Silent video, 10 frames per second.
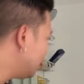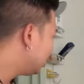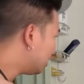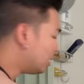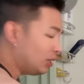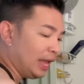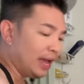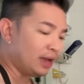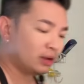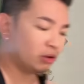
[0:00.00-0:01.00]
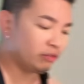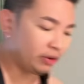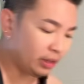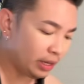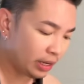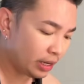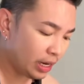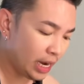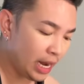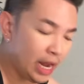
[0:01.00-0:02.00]
that I'll hang over
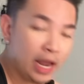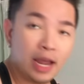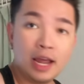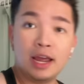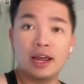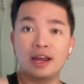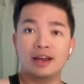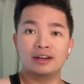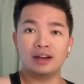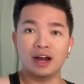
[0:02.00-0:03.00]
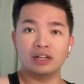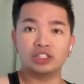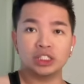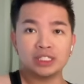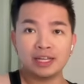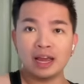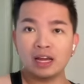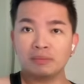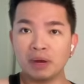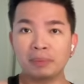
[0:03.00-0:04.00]
there. And I'll just
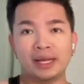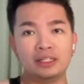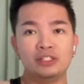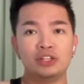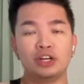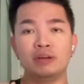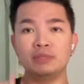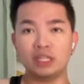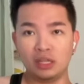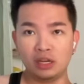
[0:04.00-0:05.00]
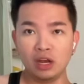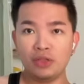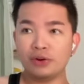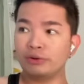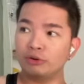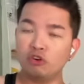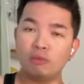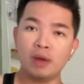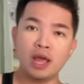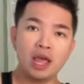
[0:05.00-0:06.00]
get my Platyceriums in the other
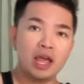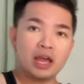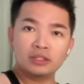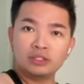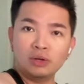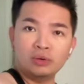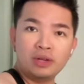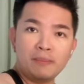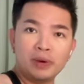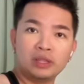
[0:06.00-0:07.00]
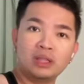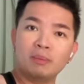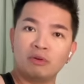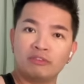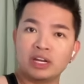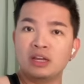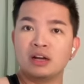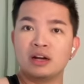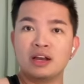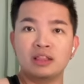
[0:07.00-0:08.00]
room and slowly put them over
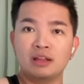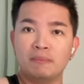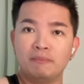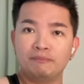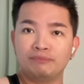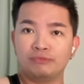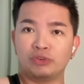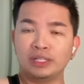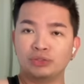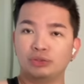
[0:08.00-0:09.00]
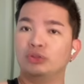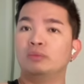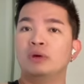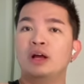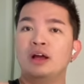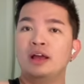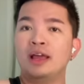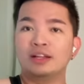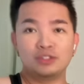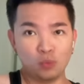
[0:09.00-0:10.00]
here in the restroom
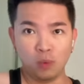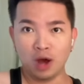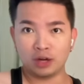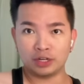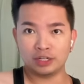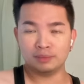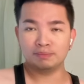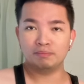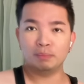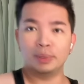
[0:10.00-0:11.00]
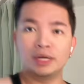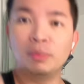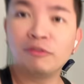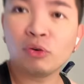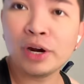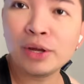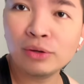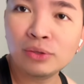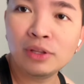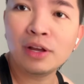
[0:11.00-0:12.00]
to water. But before I go
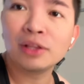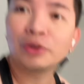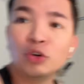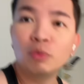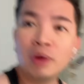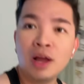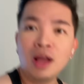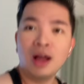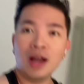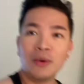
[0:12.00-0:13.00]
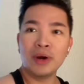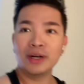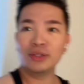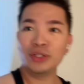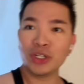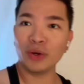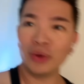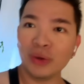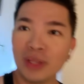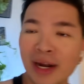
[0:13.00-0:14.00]
to the other room, I wanted to show
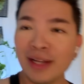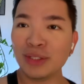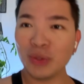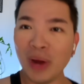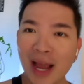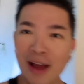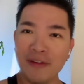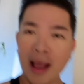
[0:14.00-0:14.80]
you that I do have